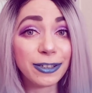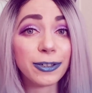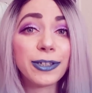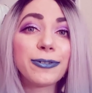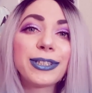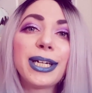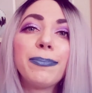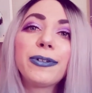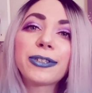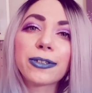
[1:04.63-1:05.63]
crew
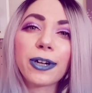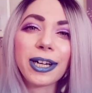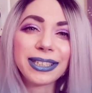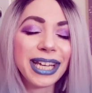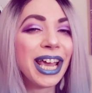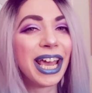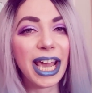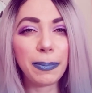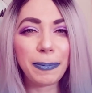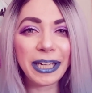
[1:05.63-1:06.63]
stumbles across
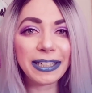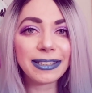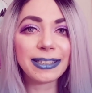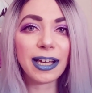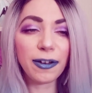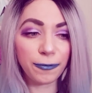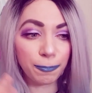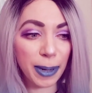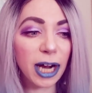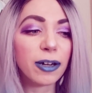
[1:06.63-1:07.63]
a piece
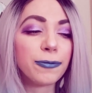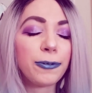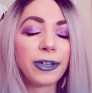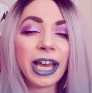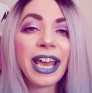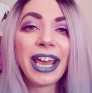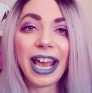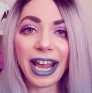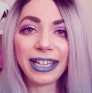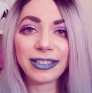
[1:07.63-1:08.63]
of powerful
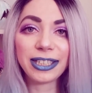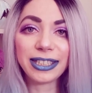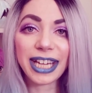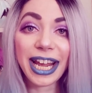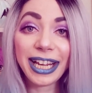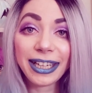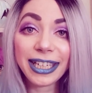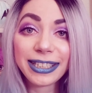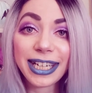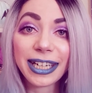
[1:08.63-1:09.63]
ancient
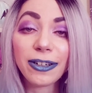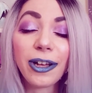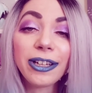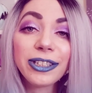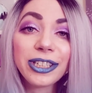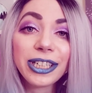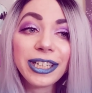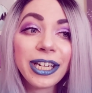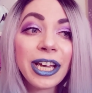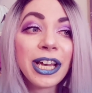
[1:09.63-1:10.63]
alien
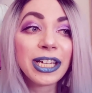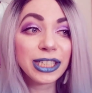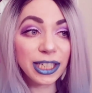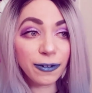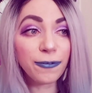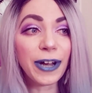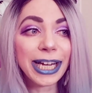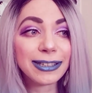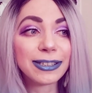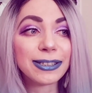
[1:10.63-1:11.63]
technology, she
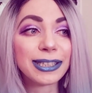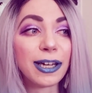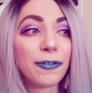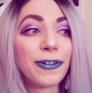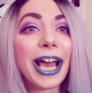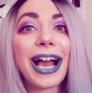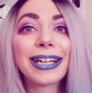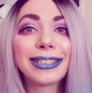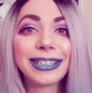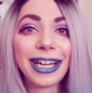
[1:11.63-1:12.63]
finds herself
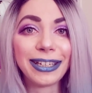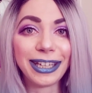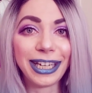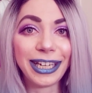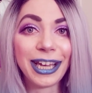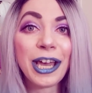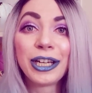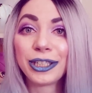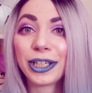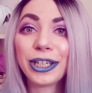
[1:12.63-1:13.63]
accidentally
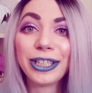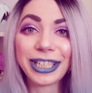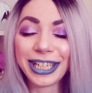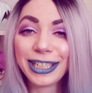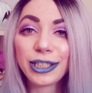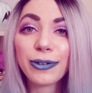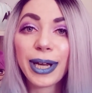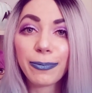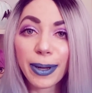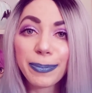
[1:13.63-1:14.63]
turned into
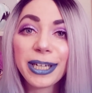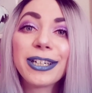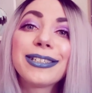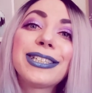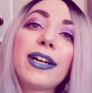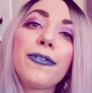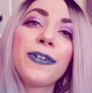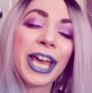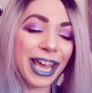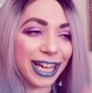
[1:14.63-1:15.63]
a weapon herself,
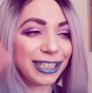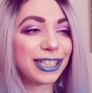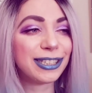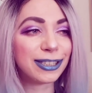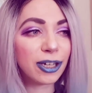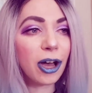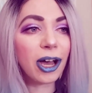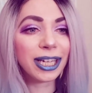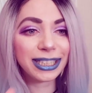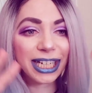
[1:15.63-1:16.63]
and she's
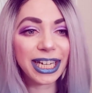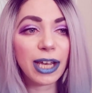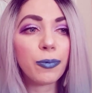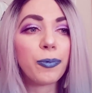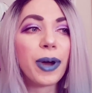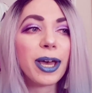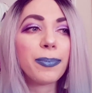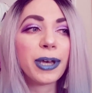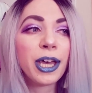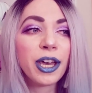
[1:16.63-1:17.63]
caught in a
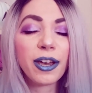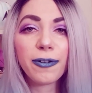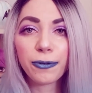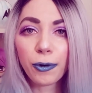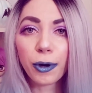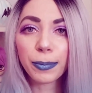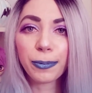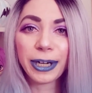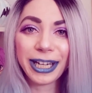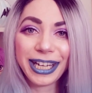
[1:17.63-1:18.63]
web of
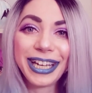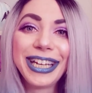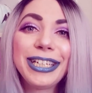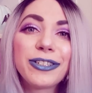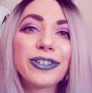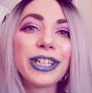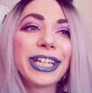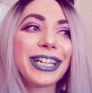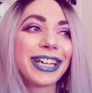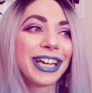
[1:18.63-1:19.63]
corporate
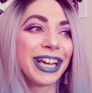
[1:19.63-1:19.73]
intrigue,